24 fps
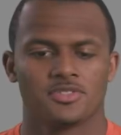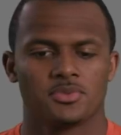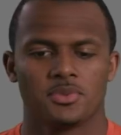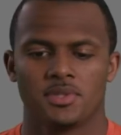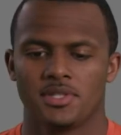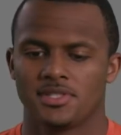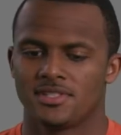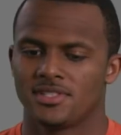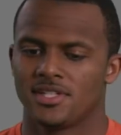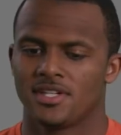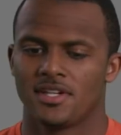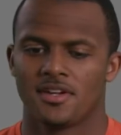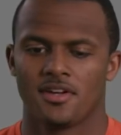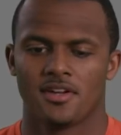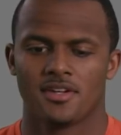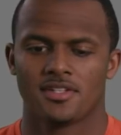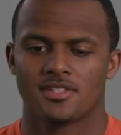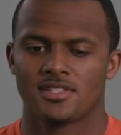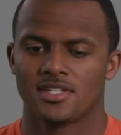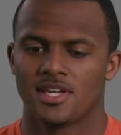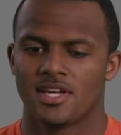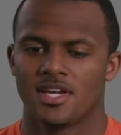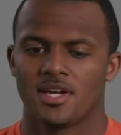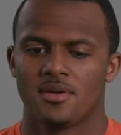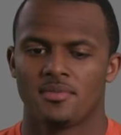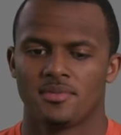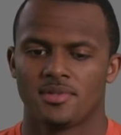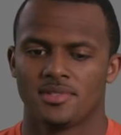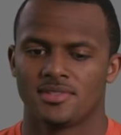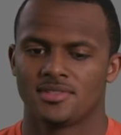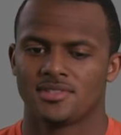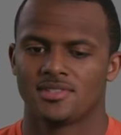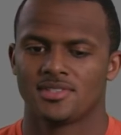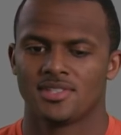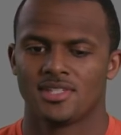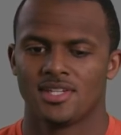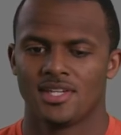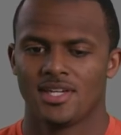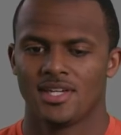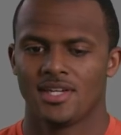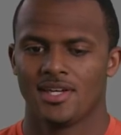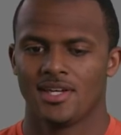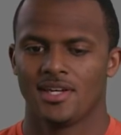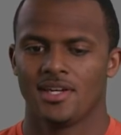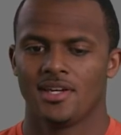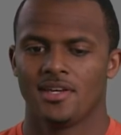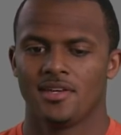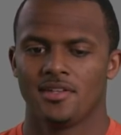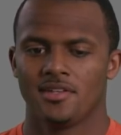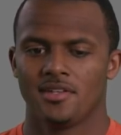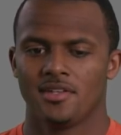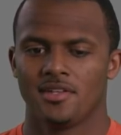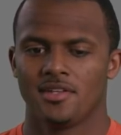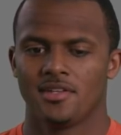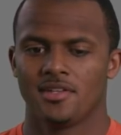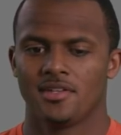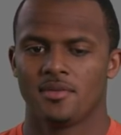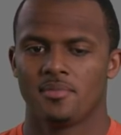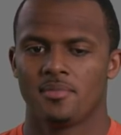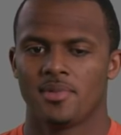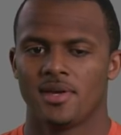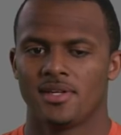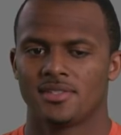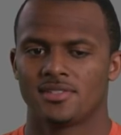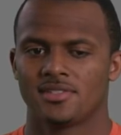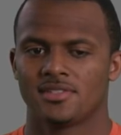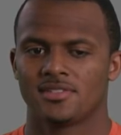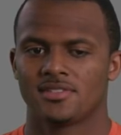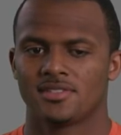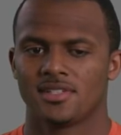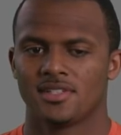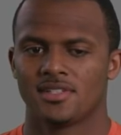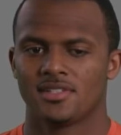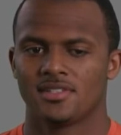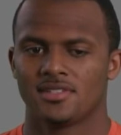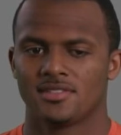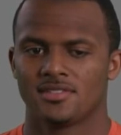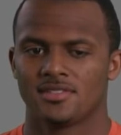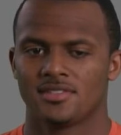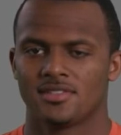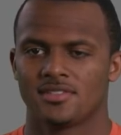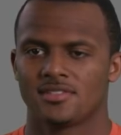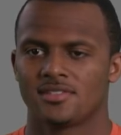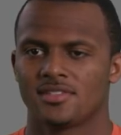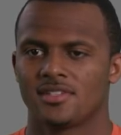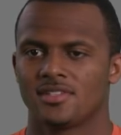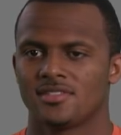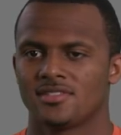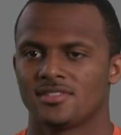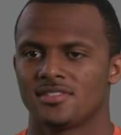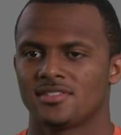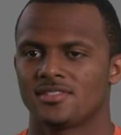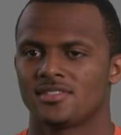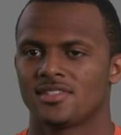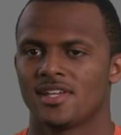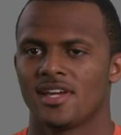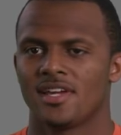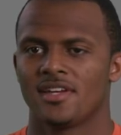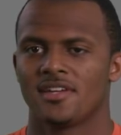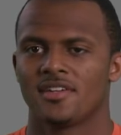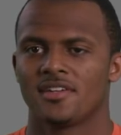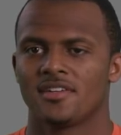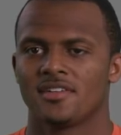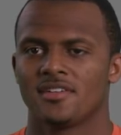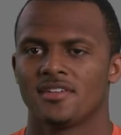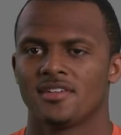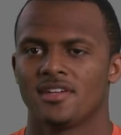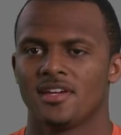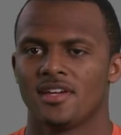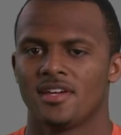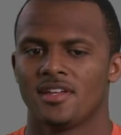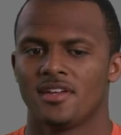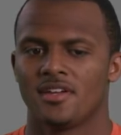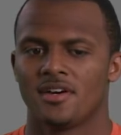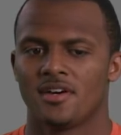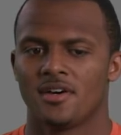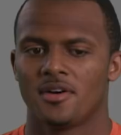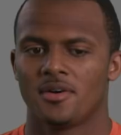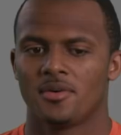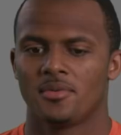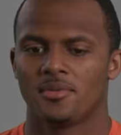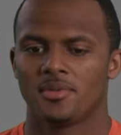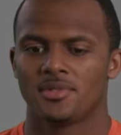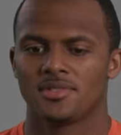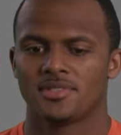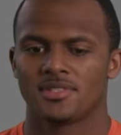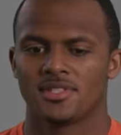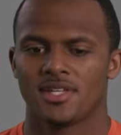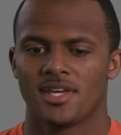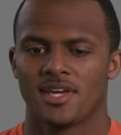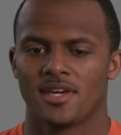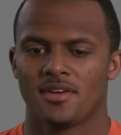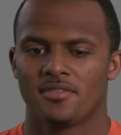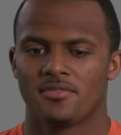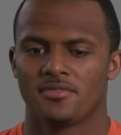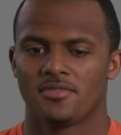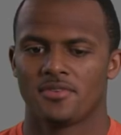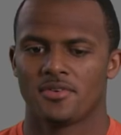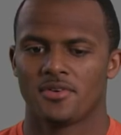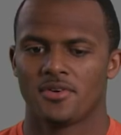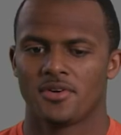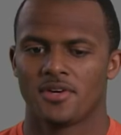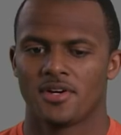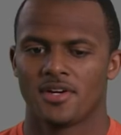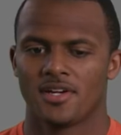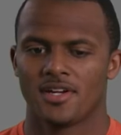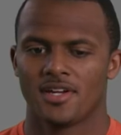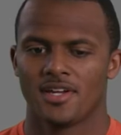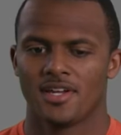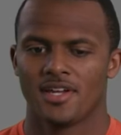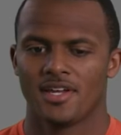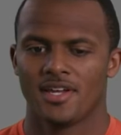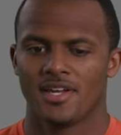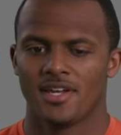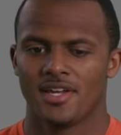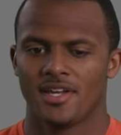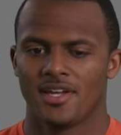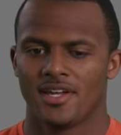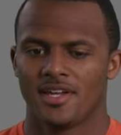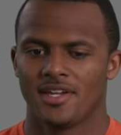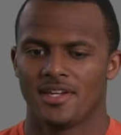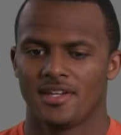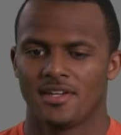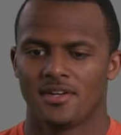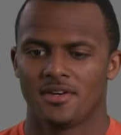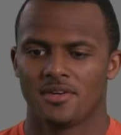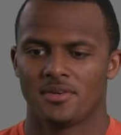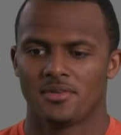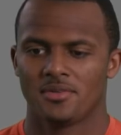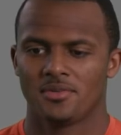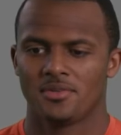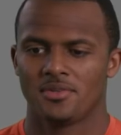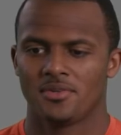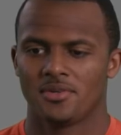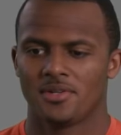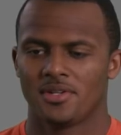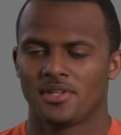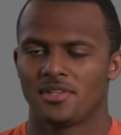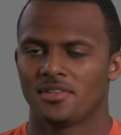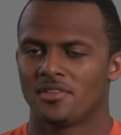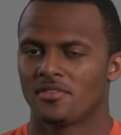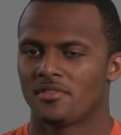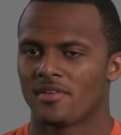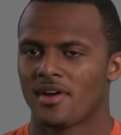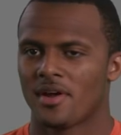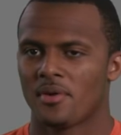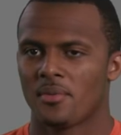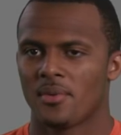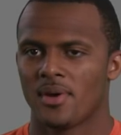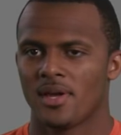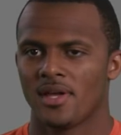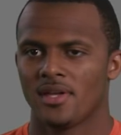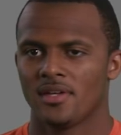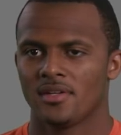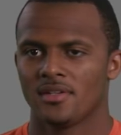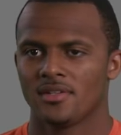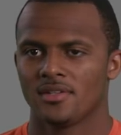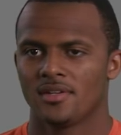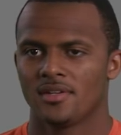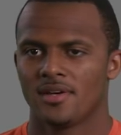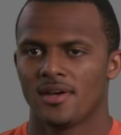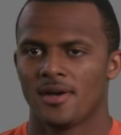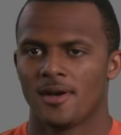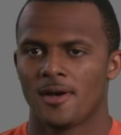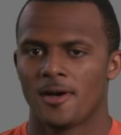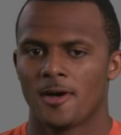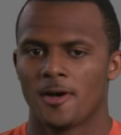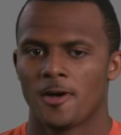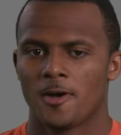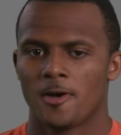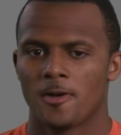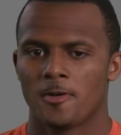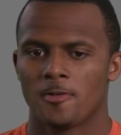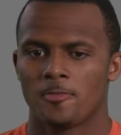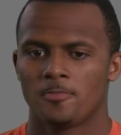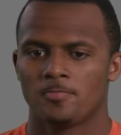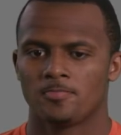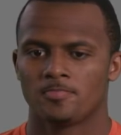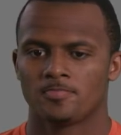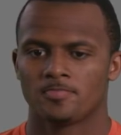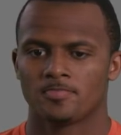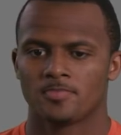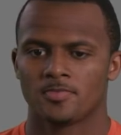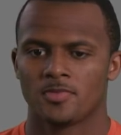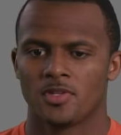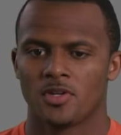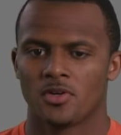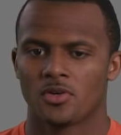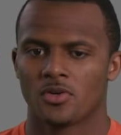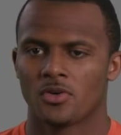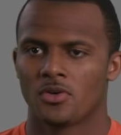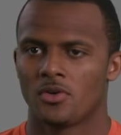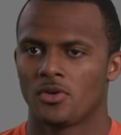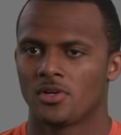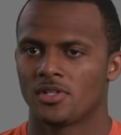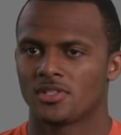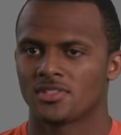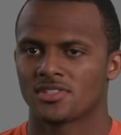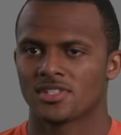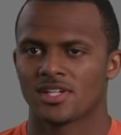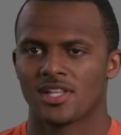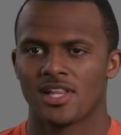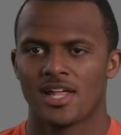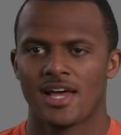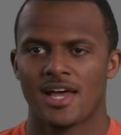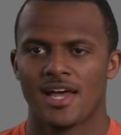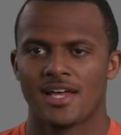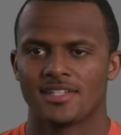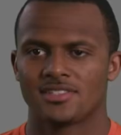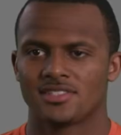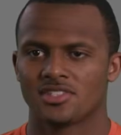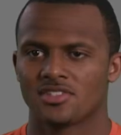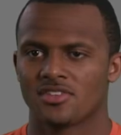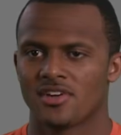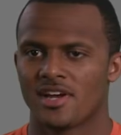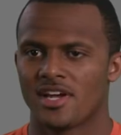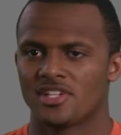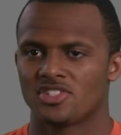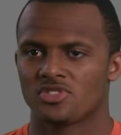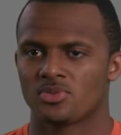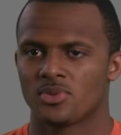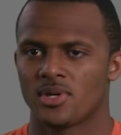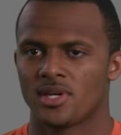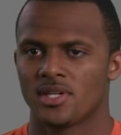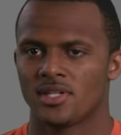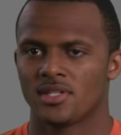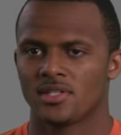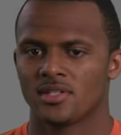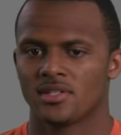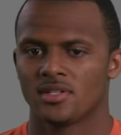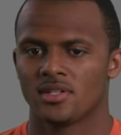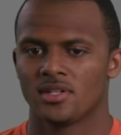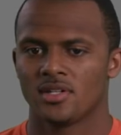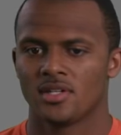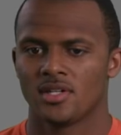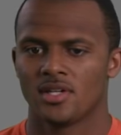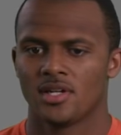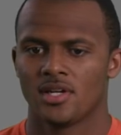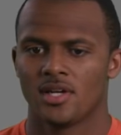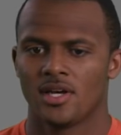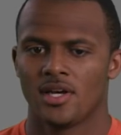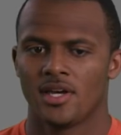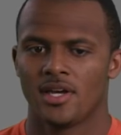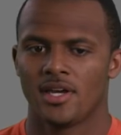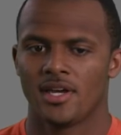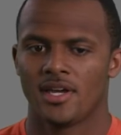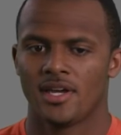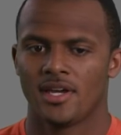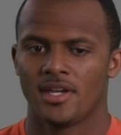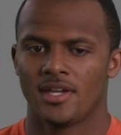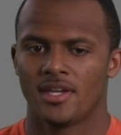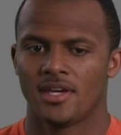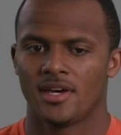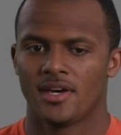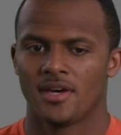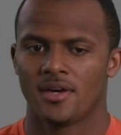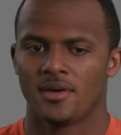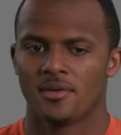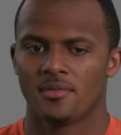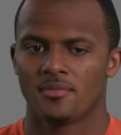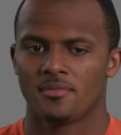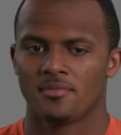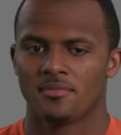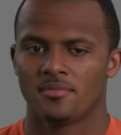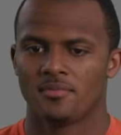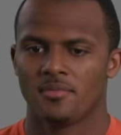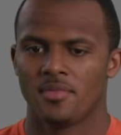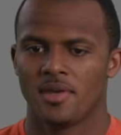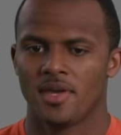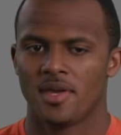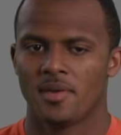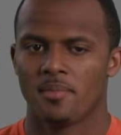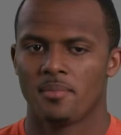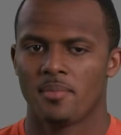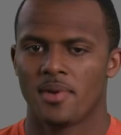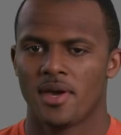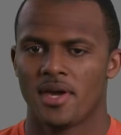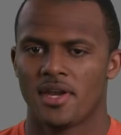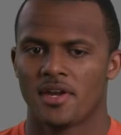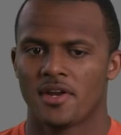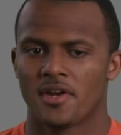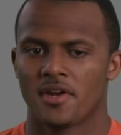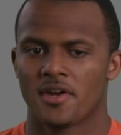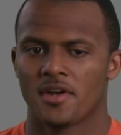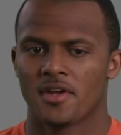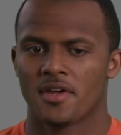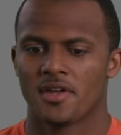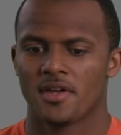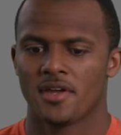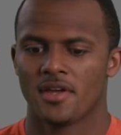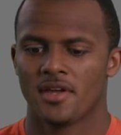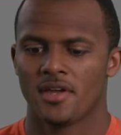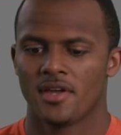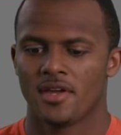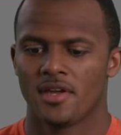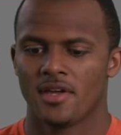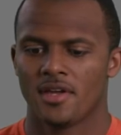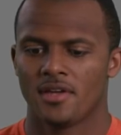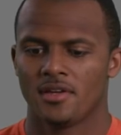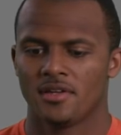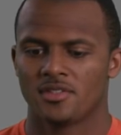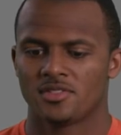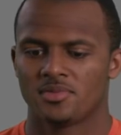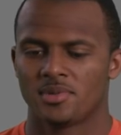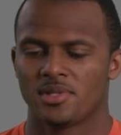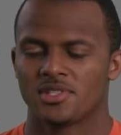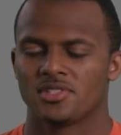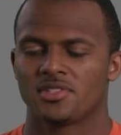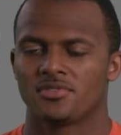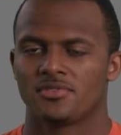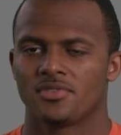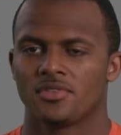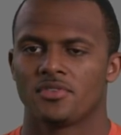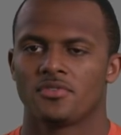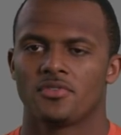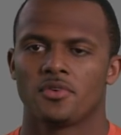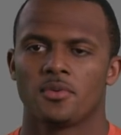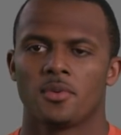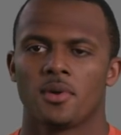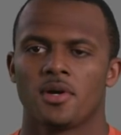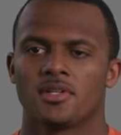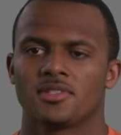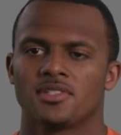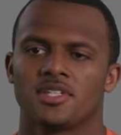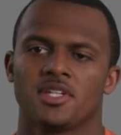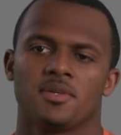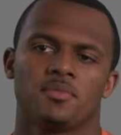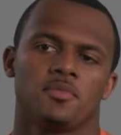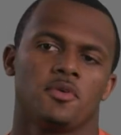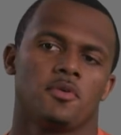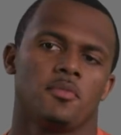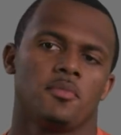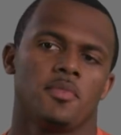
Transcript: Sweeney said all the time is the best is the standard. And we stand for, you know, doing it the right way. You know, going to class and graduating and being better, especially for the football team, a